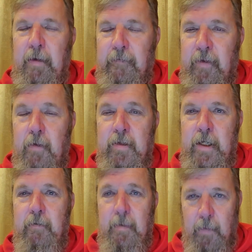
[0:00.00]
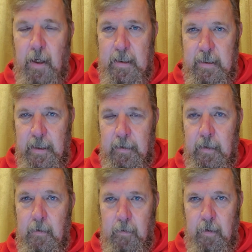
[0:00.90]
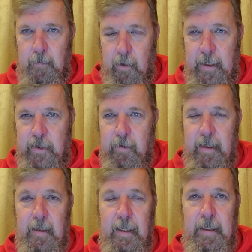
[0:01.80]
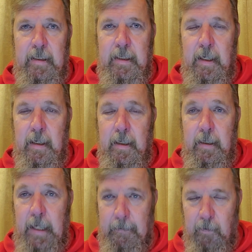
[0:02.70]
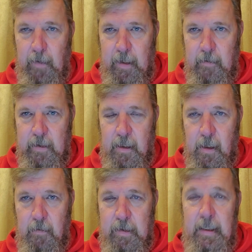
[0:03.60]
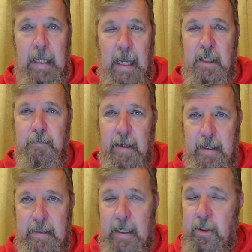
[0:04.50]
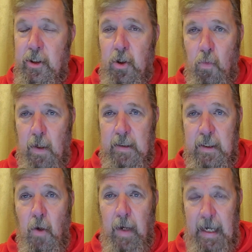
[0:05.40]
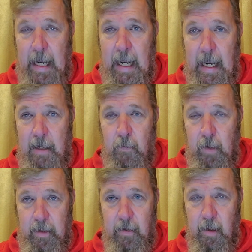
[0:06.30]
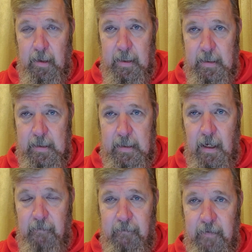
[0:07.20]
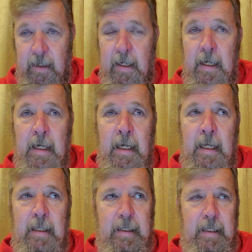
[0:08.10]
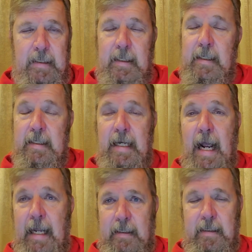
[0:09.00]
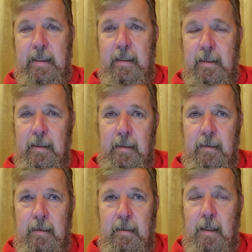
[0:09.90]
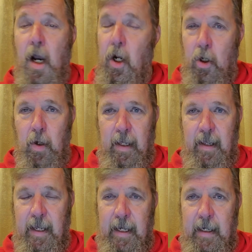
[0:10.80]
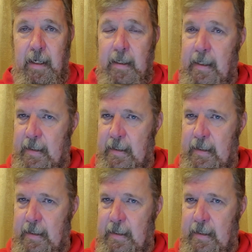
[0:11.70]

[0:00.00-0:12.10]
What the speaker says: But for those of you in Boston, or in Braintree at least, keep your windows closed. Guys, pay attention to what's going on with all this stuff. This is not a good thing.